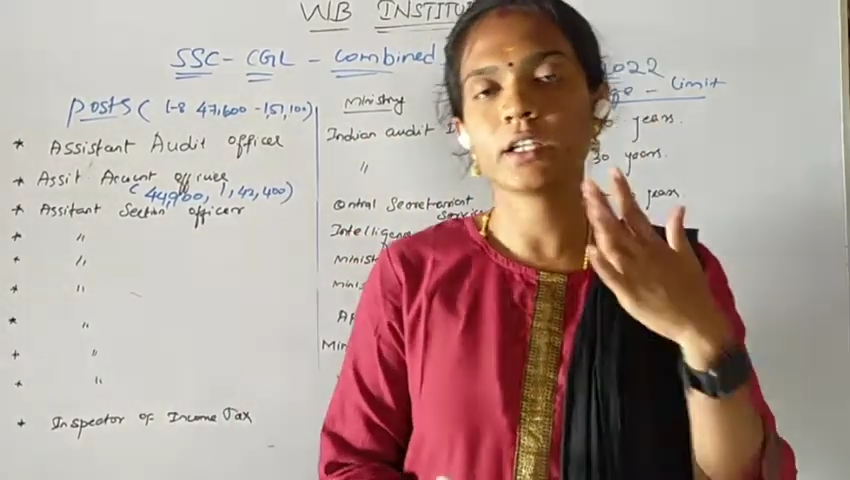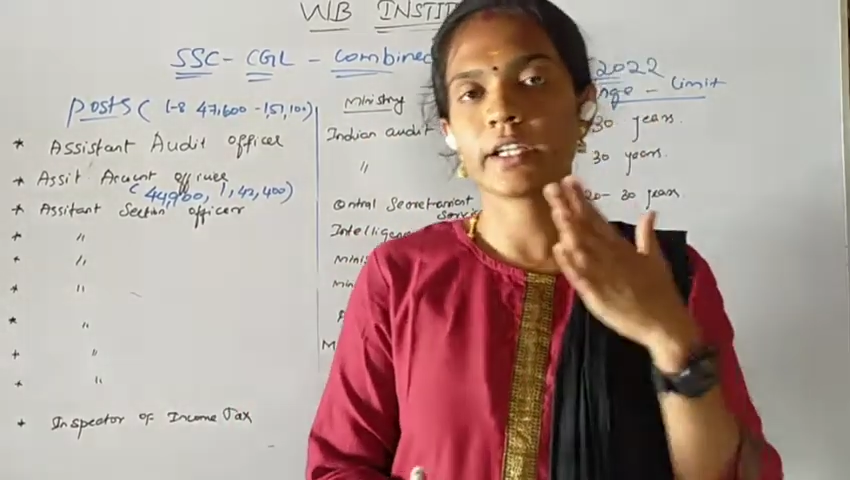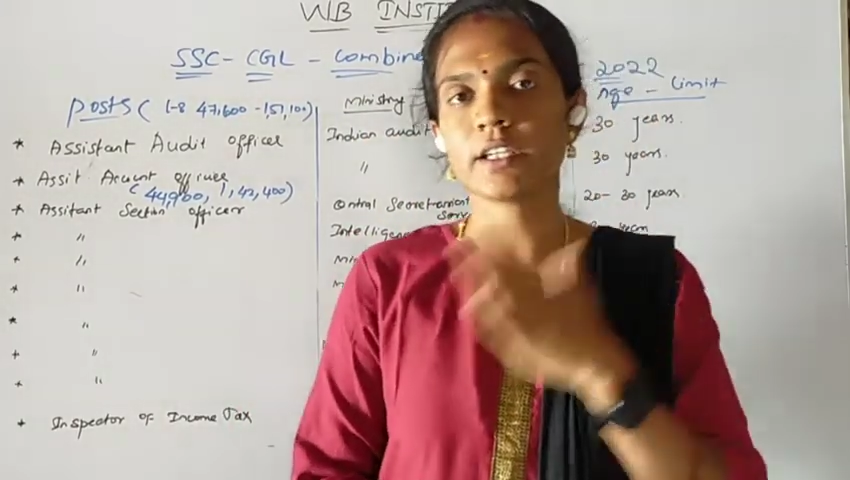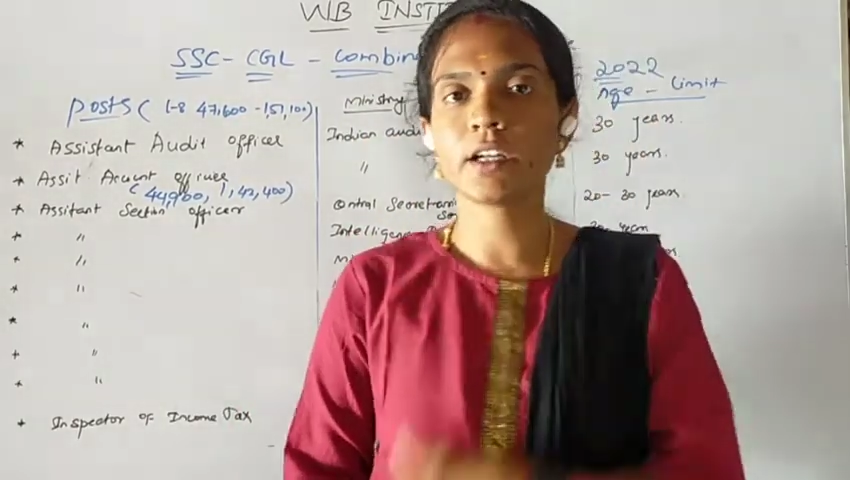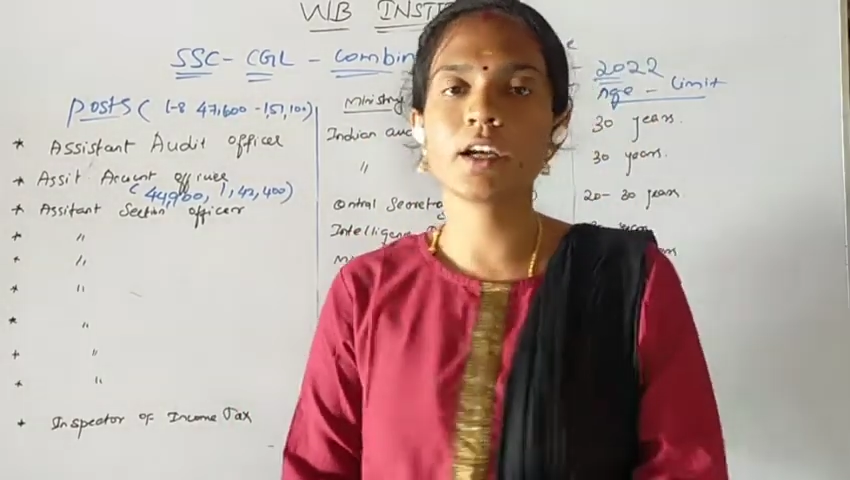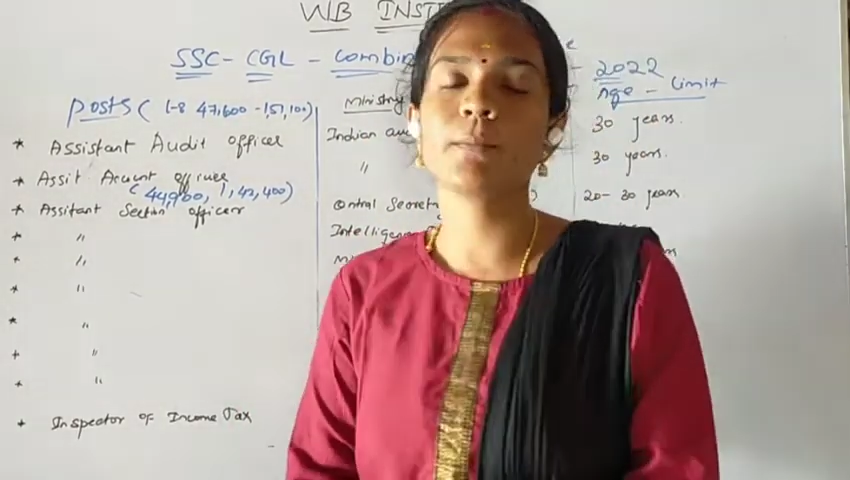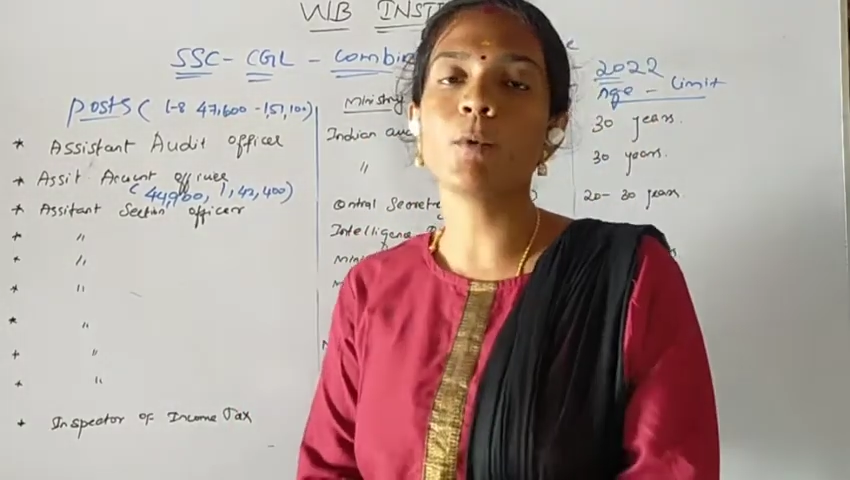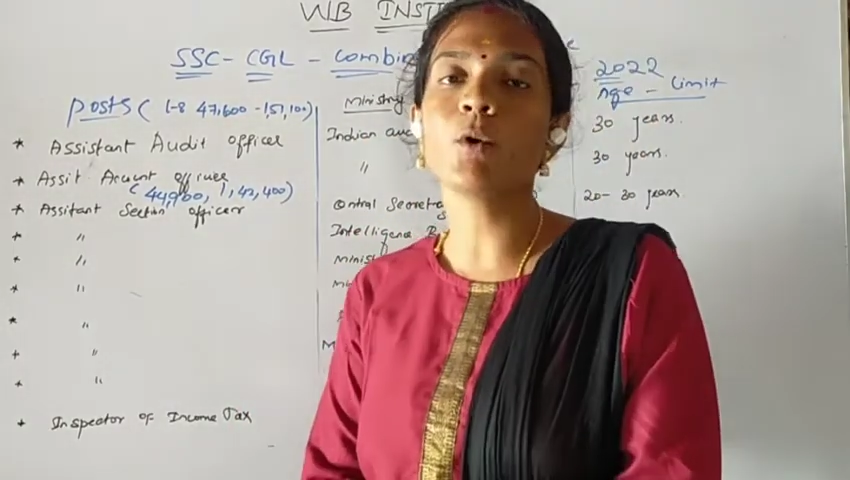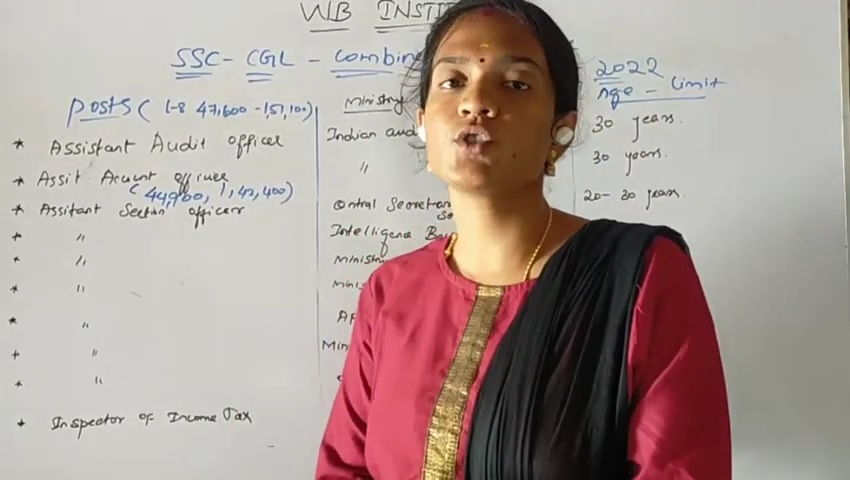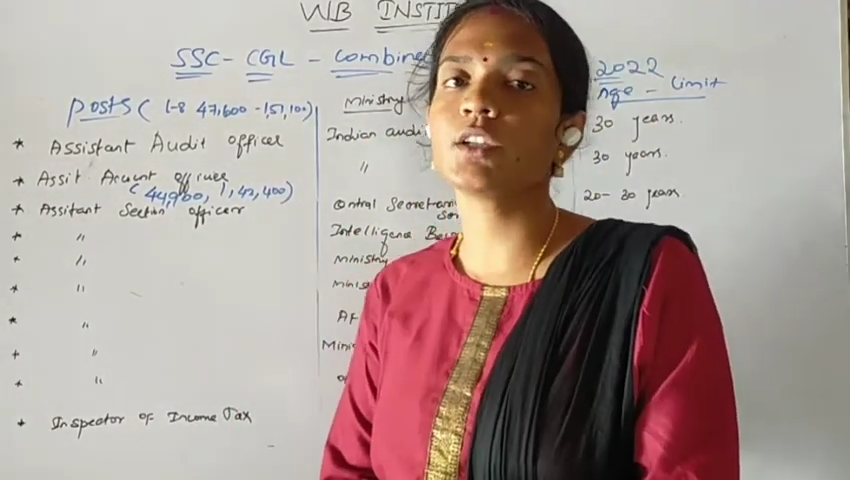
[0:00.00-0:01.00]
enna na
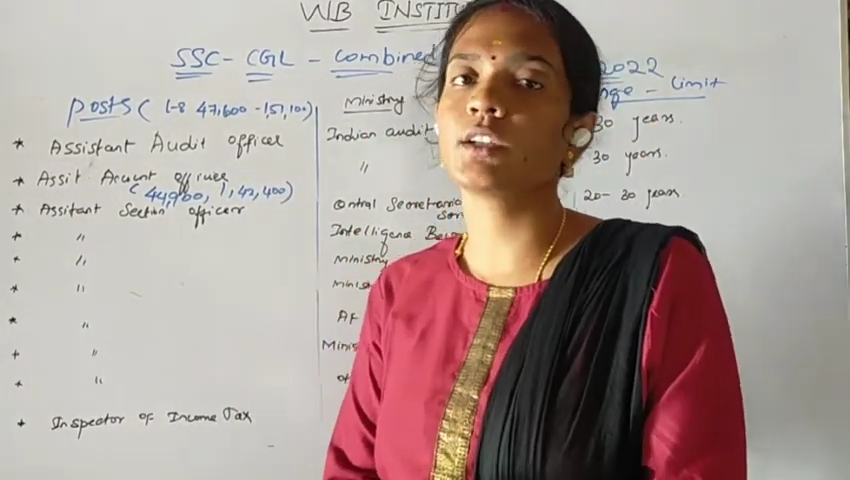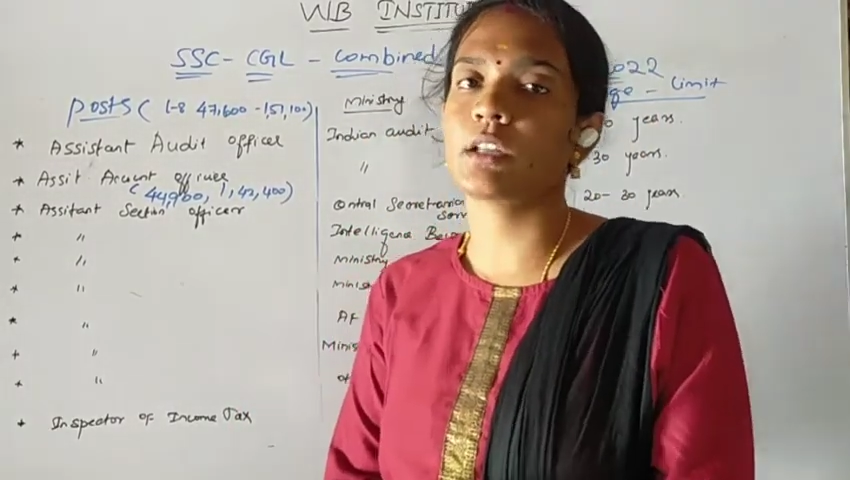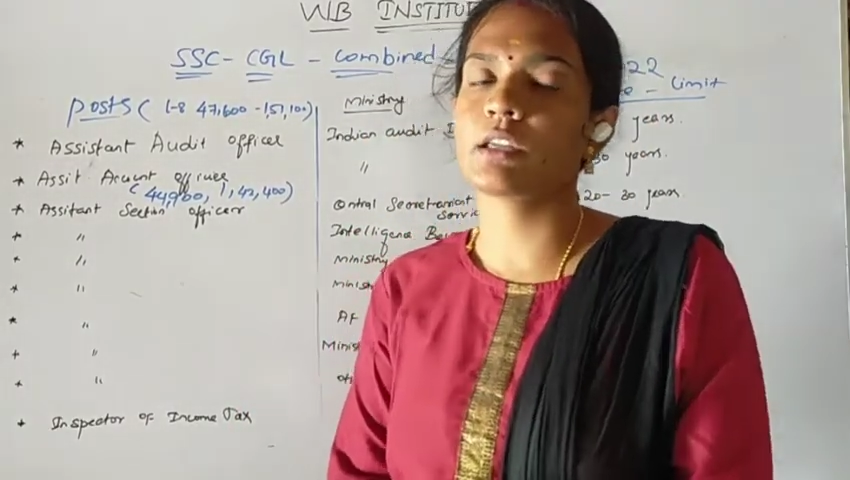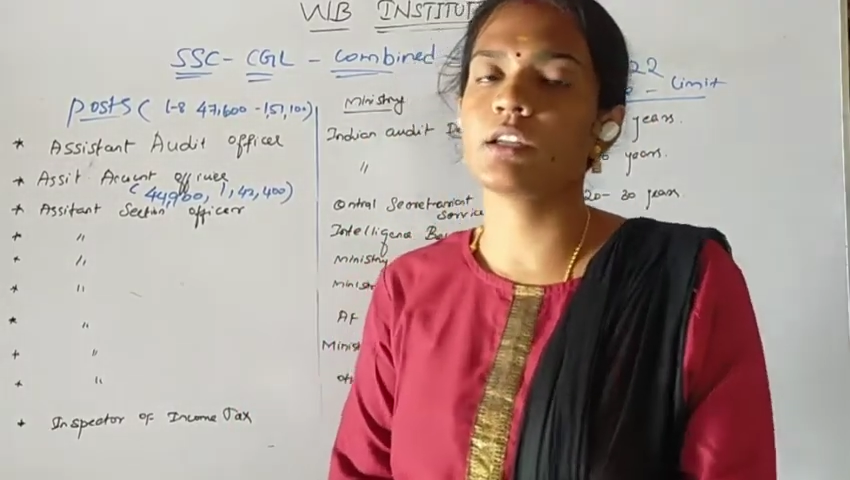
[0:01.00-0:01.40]
posting irukku,